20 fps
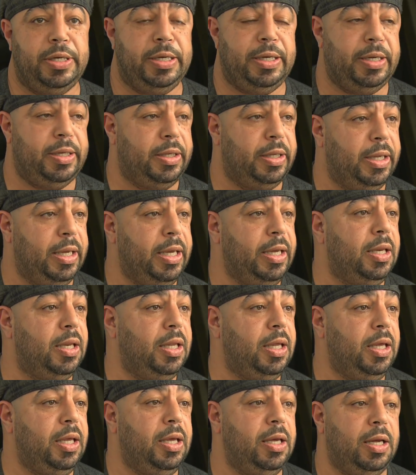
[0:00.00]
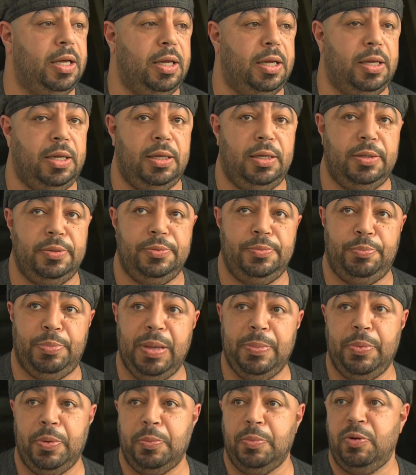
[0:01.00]
uh, lately. Uh,
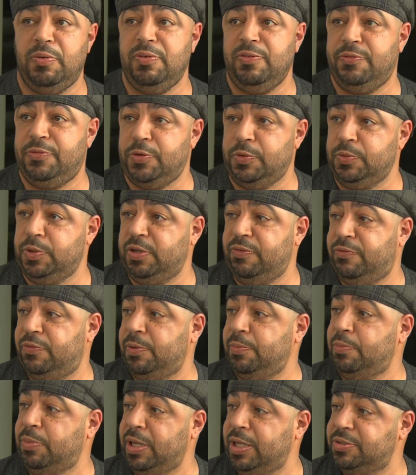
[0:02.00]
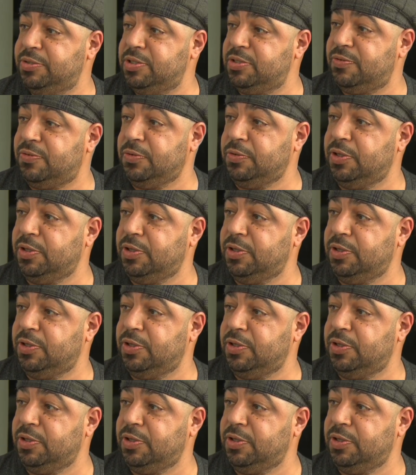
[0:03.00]
people moving from different places,